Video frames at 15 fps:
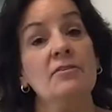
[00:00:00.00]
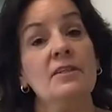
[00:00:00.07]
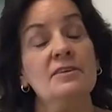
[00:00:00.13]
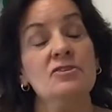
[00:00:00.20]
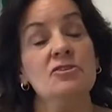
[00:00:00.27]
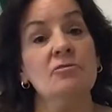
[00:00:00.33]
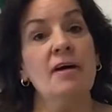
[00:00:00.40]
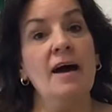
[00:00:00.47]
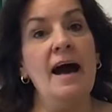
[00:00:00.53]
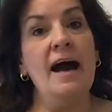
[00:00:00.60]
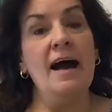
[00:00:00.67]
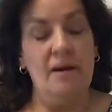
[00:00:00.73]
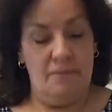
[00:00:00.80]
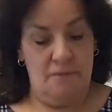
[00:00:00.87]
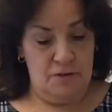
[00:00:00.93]
that you
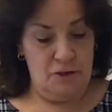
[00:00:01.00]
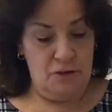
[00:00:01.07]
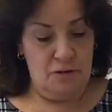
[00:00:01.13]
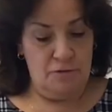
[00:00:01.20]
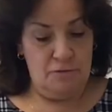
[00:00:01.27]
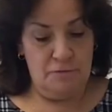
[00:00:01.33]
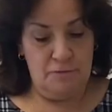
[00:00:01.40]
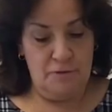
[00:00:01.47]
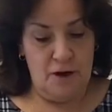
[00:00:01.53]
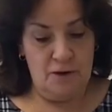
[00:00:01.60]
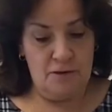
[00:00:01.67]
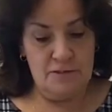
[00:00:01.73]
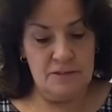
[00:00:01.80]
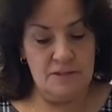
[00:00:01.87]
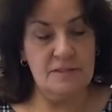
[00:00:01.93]
have your
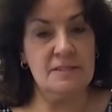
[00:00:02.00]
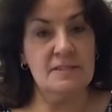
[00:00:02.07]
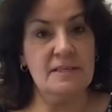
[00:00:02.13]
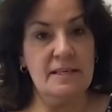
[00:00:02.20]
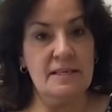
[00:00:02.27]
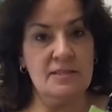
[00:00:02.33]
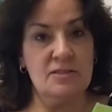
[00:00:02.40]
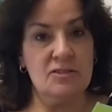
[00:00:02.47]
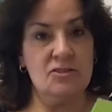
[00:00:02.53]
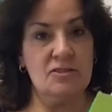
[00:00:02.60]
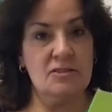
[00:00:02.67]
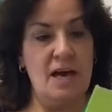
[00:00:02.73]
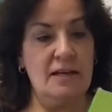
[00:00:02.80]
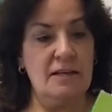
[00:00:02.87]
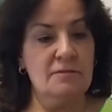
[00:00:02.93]
first 6
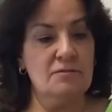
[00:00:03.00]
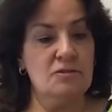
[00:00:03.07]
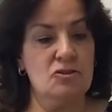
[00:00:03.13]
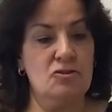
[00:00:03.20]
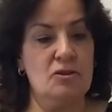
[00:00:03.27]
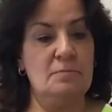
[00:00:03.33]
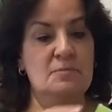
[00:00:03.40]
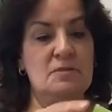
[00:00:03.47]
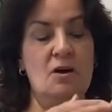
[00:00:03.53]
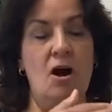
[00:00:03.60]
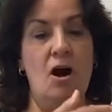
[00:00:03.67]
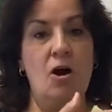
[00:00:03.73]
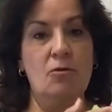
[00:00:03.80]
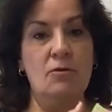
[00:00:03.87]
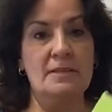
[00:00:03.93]
set of strips
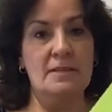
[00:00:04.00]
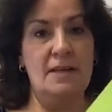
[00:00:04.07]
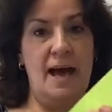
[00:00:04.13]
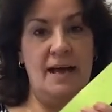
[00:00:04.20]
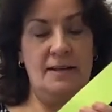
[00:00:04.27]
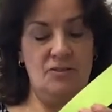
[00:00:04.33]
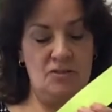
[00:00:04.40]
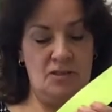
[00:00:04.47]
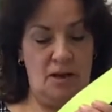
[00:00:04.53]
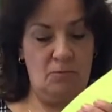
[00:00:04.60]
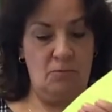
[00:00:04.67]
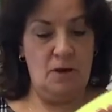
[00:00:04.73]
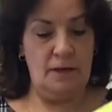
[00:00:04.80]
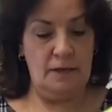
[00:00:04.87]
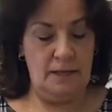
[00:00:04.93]
all attached at
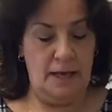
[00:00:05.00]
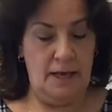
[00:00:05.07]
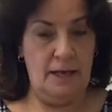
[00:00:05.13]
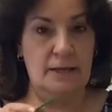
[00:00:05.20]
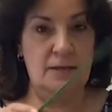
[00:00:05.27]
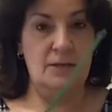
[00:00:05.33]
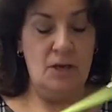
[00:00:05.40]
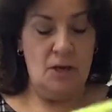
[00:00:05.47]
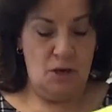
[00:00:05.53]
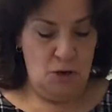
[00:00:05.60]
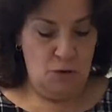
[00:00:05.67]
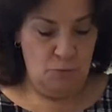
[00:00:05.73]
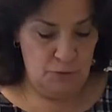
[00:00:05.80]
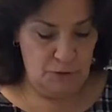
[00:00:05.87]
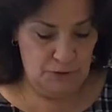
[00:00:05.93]
one end,
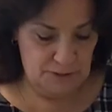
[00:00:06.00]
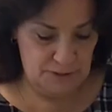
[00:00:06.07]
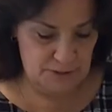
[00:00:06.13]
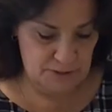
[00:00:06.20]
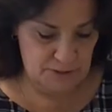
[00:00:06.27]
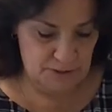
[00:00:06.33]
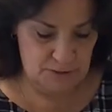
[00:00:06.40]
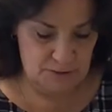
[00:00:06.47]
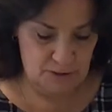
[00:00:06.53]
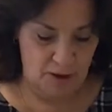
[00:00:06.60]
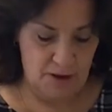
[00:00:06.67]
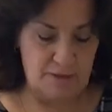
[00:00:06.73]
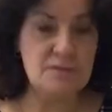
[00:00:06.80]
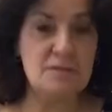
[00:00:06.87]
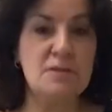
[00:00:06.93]
we're going to
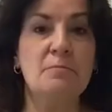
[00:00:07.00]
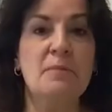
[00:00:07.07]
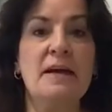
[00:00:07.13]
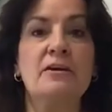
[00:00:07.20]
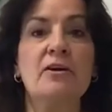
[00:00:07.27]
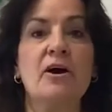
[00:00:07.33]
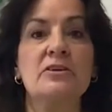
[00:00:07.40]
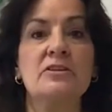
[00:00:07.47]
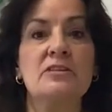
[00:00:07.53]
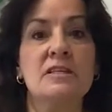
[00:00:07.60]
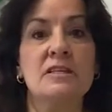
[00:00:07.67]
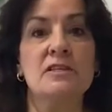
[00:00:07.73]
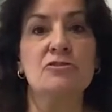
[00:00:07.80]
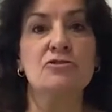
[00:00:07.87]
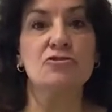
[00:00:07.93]
start to make our
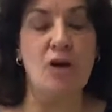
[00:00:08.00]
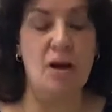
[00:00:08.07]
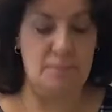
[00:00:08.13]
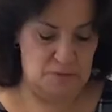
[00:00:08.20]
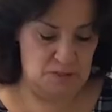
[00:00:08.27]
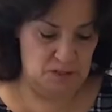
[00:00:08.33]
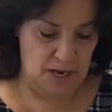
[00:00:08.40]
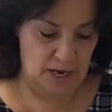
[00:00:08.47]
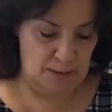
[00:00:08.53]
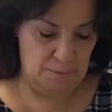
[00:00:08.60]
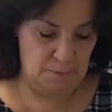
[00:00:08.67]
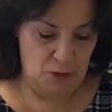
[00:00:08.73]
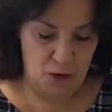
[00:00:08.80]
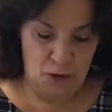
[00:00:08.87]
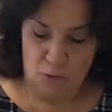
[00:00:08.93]
teardrop shape.
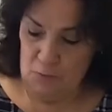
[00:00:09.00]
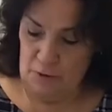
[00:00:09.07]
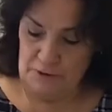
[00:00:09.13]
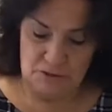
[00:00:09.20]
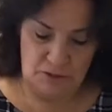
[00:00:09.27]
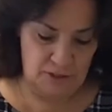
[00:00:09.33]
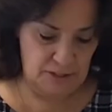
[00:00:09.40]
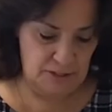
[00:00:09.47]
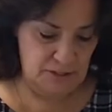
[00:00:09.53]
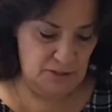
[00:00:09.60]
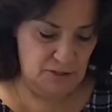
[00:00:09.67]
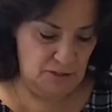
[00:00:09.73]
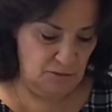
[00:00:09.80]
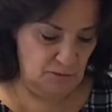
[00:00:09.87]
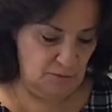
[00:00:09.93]
What you're going to
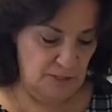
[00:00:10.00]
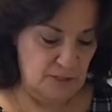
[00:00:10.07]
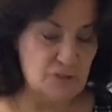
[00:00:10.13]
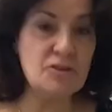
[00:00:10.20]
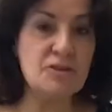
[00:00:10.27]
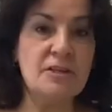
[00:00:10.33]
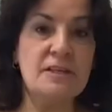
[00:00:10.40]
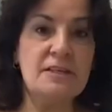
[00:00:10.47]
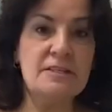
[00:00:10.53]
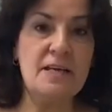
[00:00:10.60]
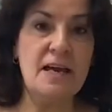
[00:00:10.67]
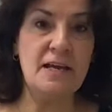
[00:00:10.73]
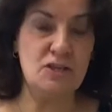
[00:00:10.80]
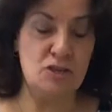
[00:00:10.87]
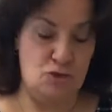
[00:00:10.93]
do is you're going to
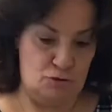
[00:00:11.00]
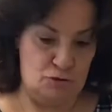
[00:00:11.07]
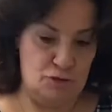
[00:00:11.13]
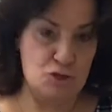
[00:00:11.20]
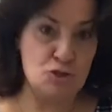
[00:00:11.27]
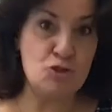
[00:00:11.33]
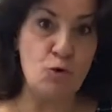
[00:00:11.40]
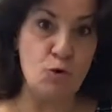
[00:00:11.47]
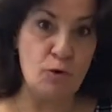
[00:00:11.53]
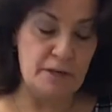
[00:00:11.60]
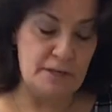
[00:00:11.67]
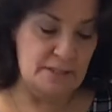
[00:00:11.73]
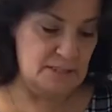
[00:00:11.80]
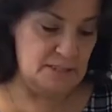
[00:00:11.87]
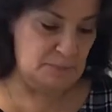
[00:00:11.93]
take your
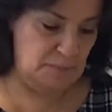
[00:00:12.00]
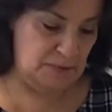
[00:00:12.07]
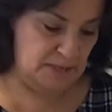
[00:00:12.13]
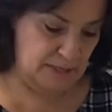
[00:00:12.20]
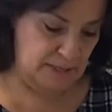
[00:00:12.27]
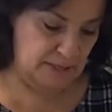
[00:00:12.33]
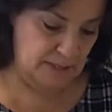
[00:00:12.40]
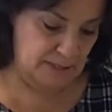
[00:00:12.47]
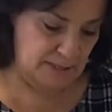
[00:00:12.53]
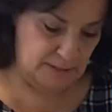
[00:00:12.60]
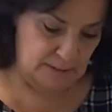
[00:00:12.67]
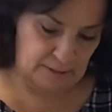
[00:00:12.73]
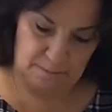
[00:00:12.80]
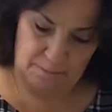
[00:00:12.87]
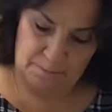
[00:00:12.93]
shortest
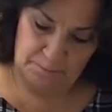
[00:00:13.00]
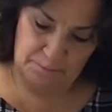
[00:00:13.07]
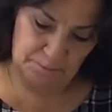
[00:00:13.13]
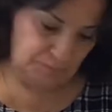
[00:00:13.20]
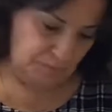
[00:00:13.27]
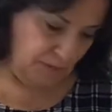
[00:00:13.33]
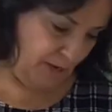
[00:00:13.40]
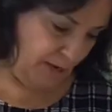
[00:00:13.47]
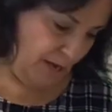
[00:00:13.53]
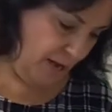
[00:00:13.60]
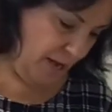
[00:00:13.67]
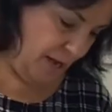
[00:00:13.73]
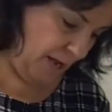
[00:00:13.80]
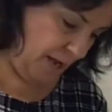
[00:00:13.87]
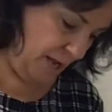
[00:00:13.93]
piece
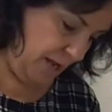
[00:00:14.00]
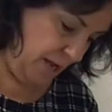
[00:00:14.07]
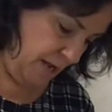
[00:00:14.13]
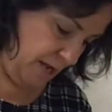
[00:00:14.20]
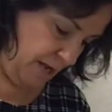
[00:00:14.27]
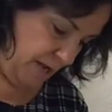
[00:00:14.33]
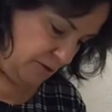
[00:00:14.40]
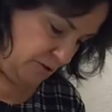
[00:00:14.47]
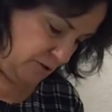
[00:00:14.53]
and